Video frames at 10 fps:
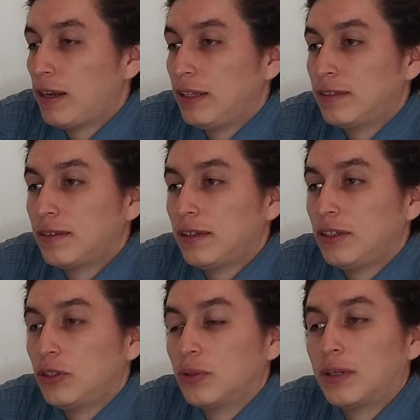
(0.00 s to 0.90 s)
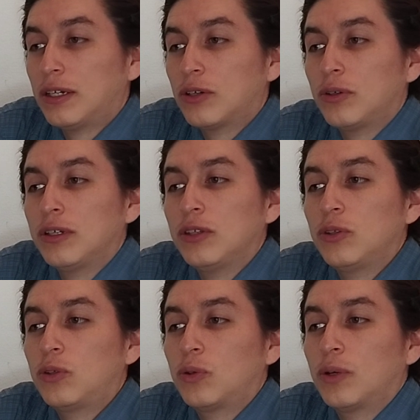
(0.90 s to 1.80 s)
let's say you are
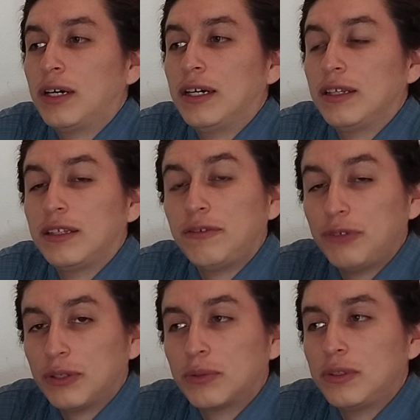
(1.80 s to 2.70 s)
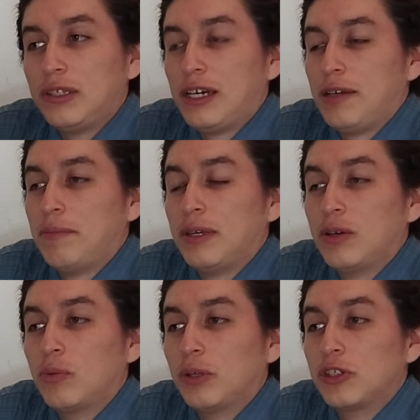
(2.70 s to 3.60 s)
going through a difficult time
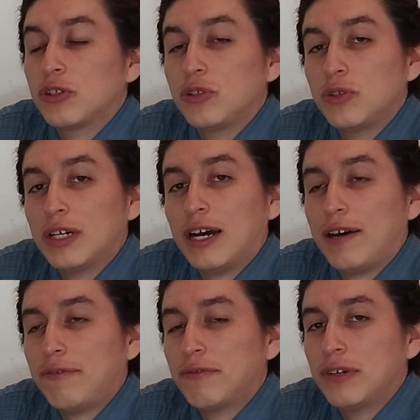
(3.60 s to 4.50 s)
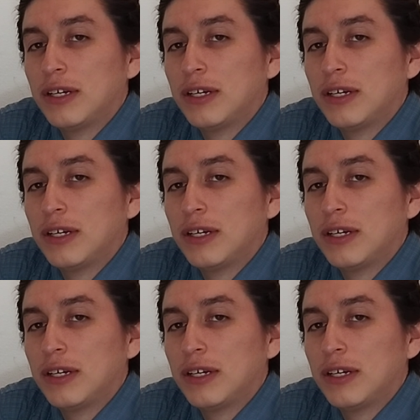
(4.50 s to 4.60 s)
in which you have